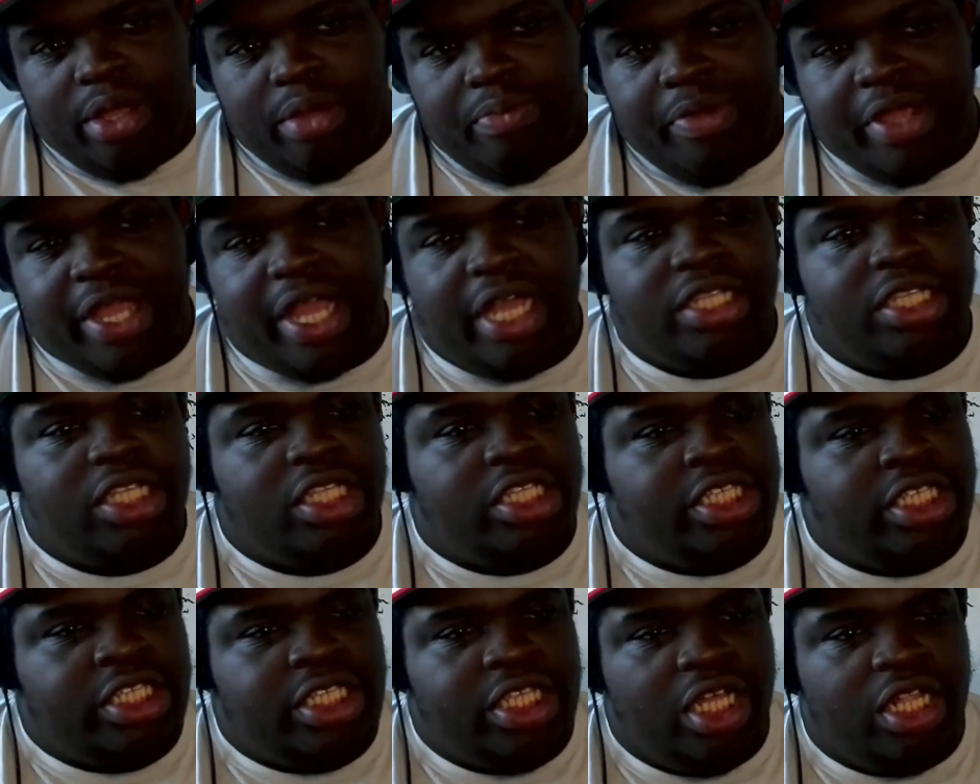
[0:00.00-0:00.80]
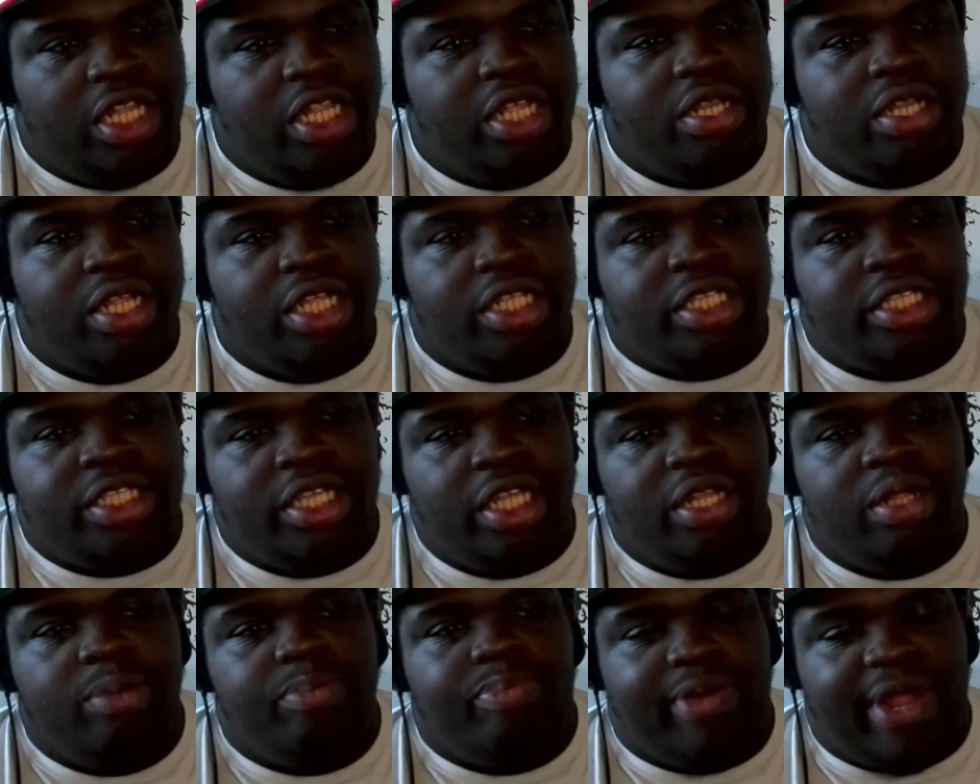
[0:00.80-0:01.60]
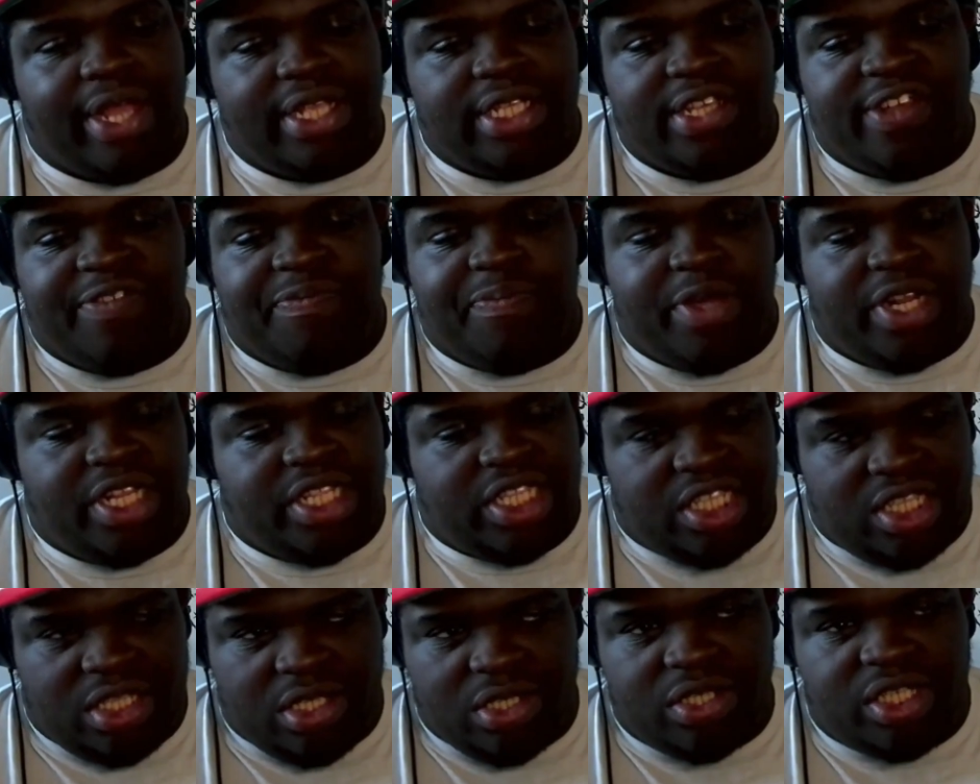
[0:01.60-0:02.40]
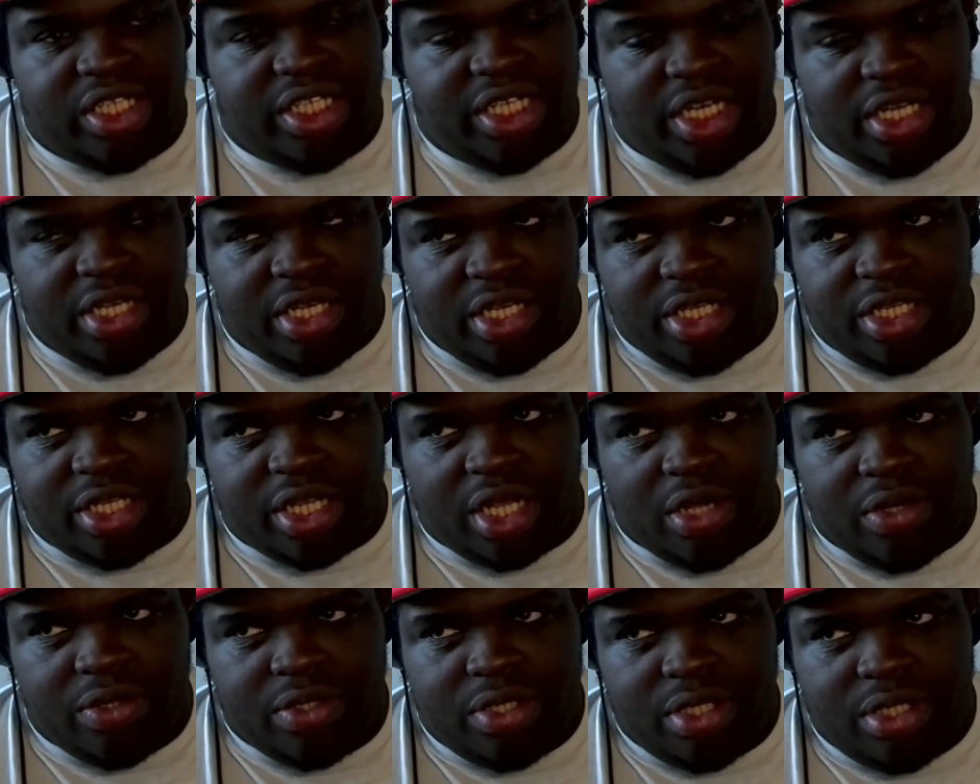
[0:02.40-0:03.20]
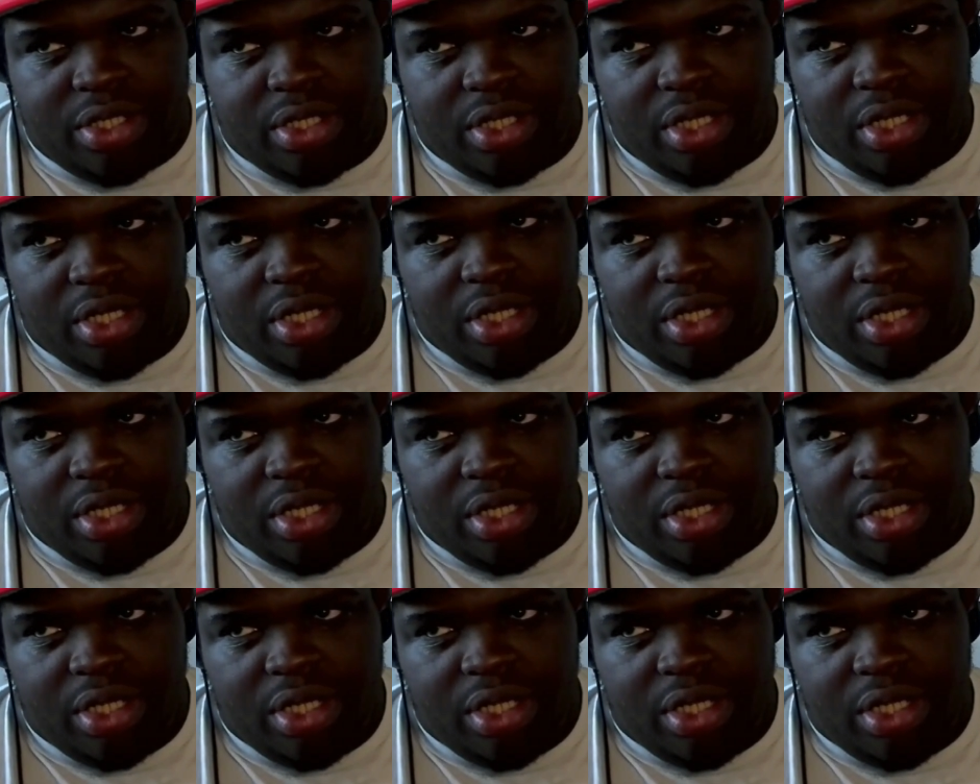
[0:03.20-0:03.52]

Because it's still impressive, but it's still seeding the sods.